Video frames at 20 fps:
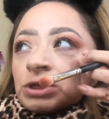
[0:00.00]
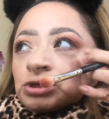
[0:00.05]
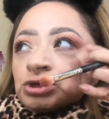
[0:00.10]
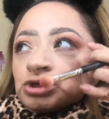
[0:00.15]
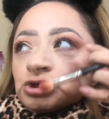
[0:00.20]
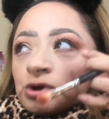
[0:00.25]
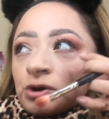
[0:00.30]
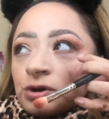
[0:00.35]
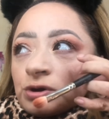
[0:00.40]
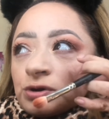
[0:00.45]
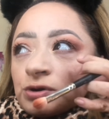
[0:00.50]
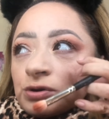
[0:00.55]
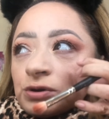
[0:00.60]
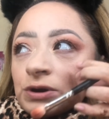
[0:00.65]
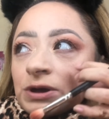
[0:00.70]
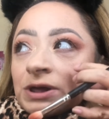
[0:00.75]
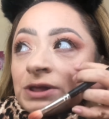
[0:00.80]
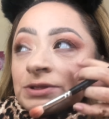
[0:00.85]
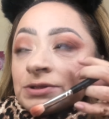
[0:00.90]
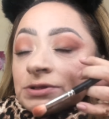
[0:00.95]
darker
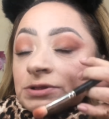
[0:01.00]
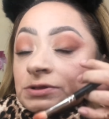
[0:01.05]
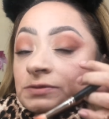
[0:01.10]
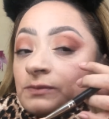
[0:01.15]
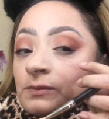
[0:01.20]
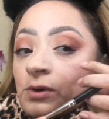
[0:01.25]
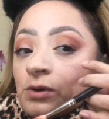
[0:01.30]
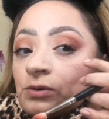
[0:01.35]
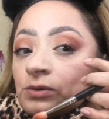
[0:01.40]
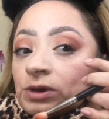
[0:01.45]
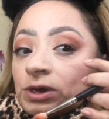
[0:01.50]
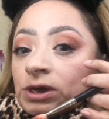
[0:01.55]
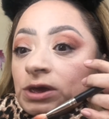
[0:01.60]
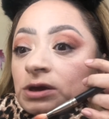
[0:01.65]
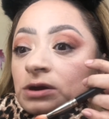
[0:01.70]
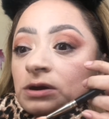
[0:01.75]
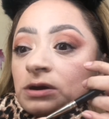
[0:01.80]
and smokier.